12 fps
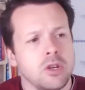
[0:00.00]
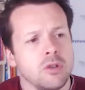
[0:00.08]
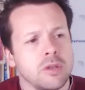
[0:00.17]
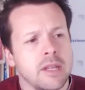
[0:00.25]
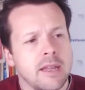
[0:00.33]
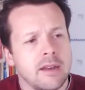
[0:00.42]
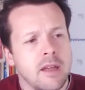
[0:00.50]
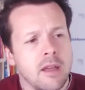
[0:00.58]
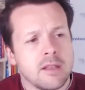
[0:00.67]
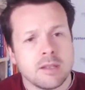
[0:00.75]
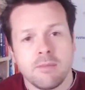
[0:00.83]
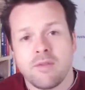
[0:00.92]
You'll need
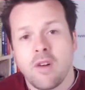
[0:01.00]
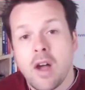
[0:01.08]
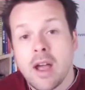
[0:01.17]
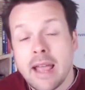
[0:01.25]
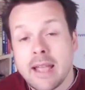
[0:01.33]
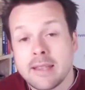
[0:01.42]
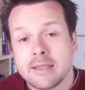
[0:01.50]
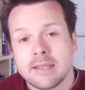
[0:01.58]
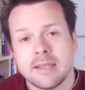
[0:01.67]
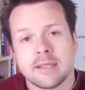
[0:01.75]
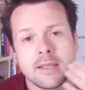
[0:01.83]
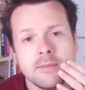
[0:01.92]
some finance
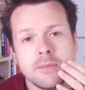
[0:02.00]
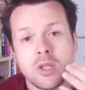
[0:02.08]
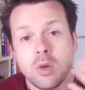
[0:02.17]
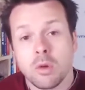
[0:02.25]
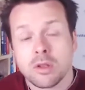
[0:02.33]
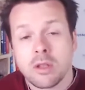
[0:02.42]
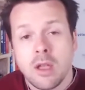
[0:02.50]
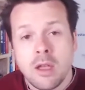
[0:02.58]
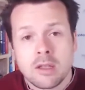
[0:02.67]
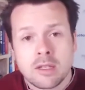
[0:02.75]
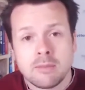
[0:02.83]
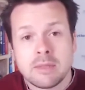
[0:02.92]
systems. You want
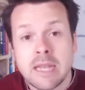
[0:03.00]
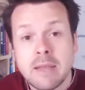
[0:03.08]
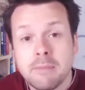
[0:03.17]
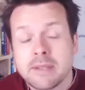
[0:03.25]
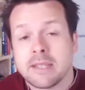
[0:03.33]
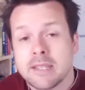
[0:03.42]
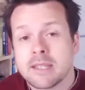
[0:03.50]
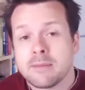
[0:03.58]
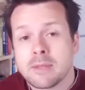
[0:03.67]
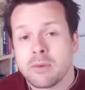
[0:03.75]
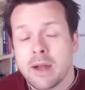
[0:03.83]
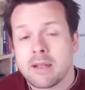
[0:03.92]
some deeper
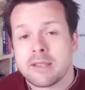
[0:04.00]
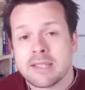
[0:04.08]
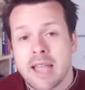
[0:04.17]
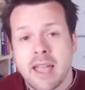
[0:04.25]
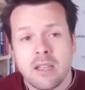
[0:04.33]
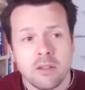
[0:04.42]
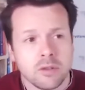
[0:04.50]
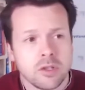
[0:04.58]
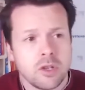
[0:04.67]
systems around sales.